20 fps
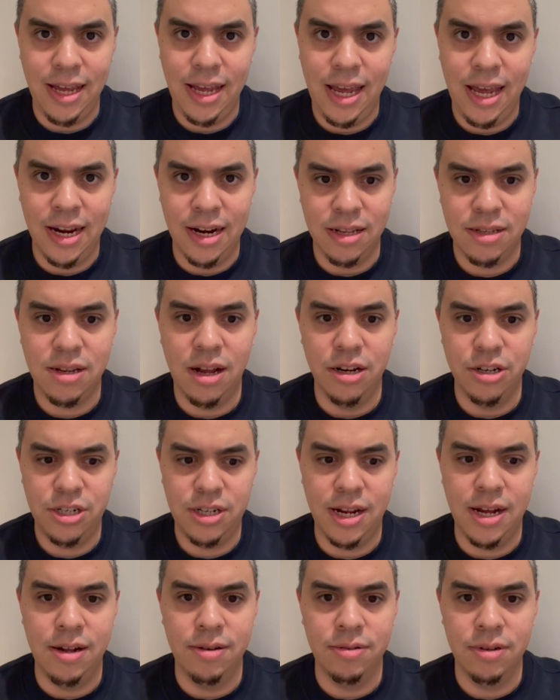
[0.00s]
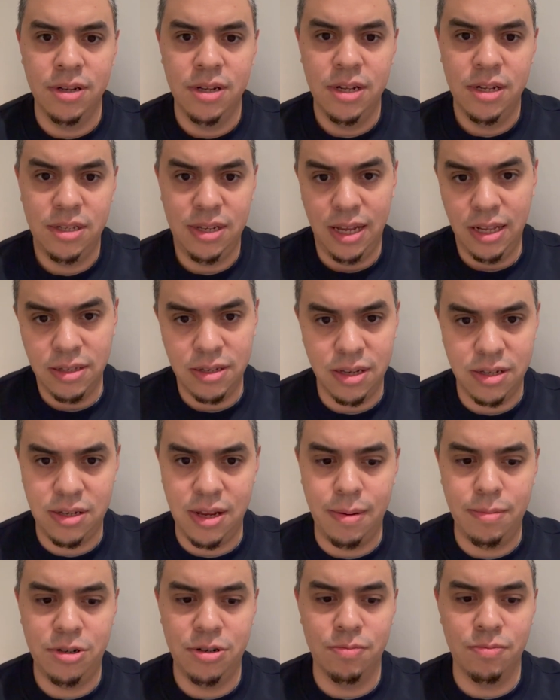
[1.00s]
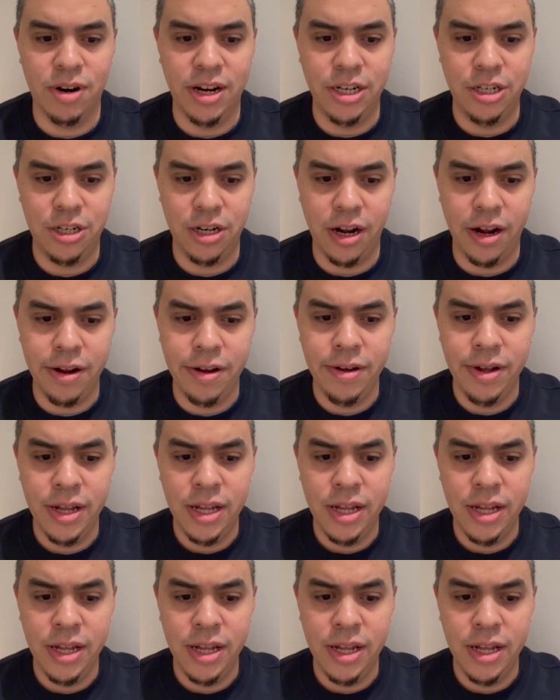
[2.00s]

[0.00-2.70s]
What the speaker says: in a touchdown to interception ratio.